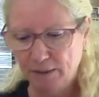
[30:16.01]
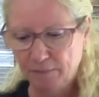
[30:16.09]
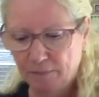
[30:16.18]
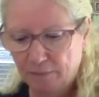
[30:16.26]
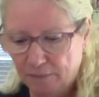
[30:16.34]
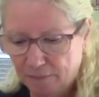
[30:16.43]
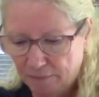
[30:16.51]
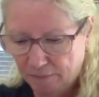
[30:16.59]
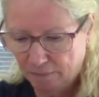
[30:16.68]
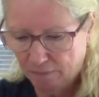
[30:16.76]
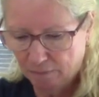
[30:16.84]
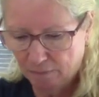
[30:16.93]
All
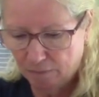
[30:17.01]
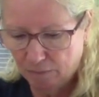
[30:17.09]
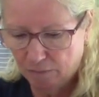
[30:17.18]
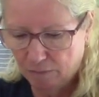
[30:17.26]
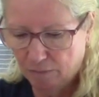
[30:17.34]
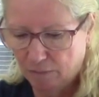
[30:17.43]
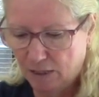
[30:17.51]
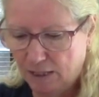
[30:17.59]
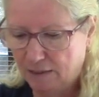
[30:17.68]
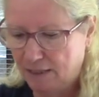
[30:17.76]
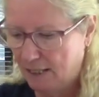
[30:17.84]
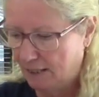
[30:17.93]

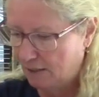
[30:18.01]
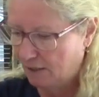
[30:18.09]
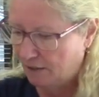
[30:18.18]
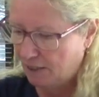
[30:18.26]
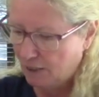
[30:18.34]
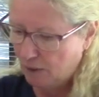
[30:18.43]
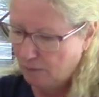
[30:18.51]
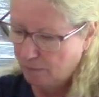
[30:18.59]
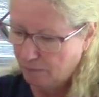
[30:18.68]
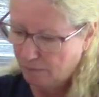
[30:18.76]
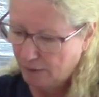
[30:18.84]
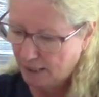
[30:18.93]
right, take this over here,
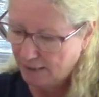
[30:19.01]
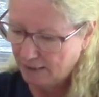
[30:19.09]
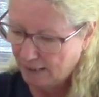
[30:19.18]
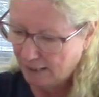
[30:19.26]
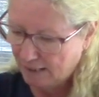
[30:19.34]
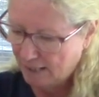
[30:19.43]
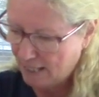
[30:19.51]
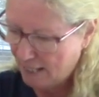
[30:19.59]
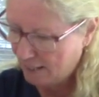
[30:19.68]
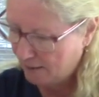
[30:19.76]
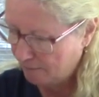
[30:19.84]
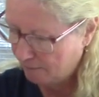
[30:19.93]
place it like
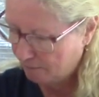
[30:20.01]
that.